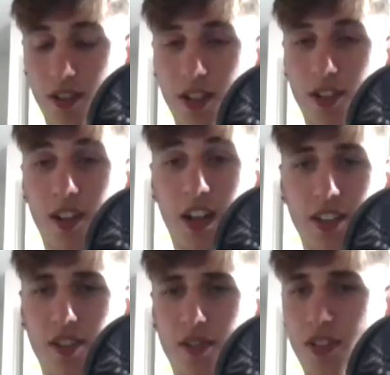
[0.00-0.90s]
He's
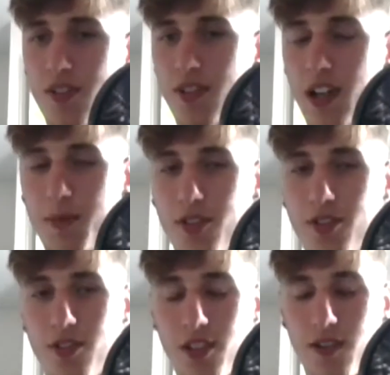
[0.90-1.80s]
his offensive lineman, so
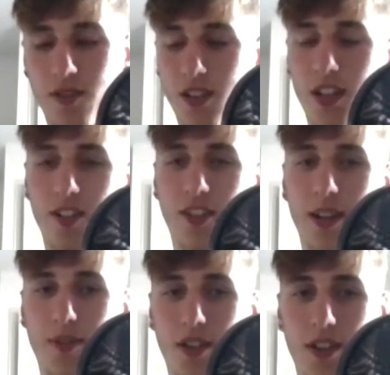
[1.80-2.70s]
you can see him doing kick
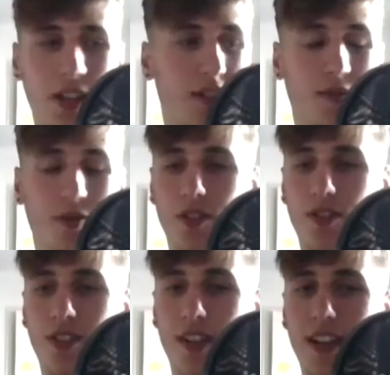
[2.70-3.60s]
steps in the
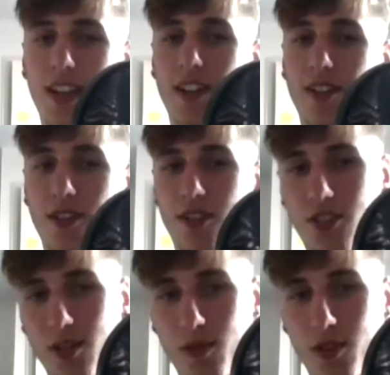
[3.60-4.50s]
fields. He's got his
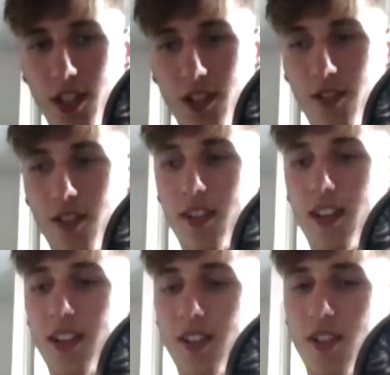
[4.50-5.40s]
gym workouts,
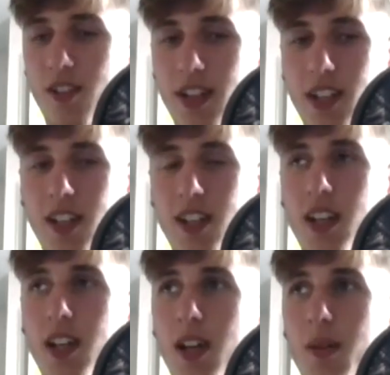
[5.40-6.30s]
and he's got like
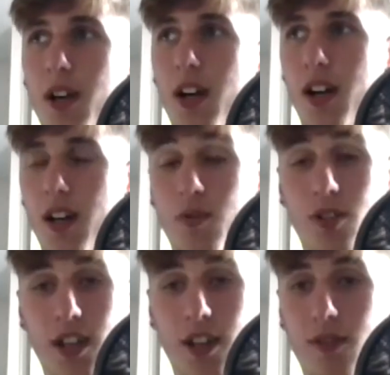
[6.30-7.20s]

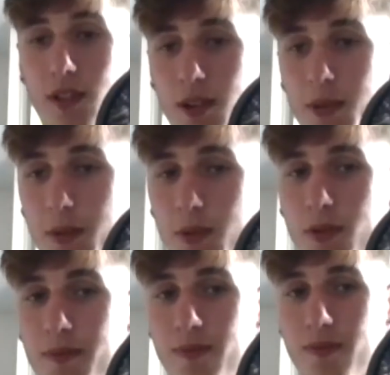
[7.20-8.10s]
workouts with other
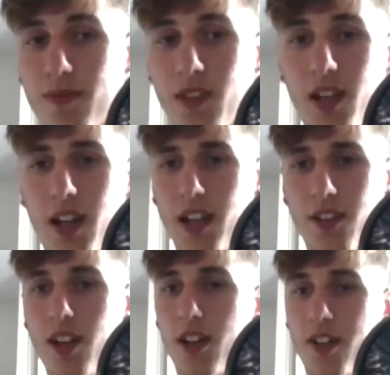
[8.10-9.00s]
people. And he's
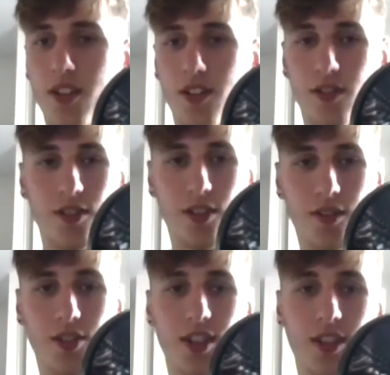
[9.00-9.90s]
in London, so it's
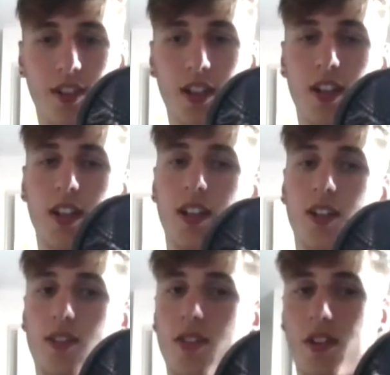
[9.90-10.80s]
obviously
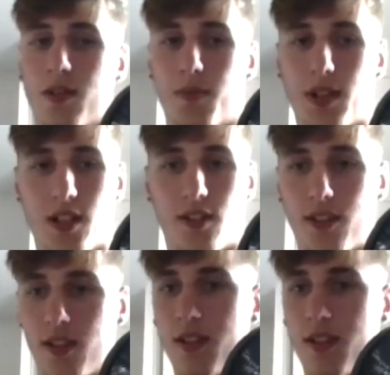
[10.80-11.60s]
he's got the biggest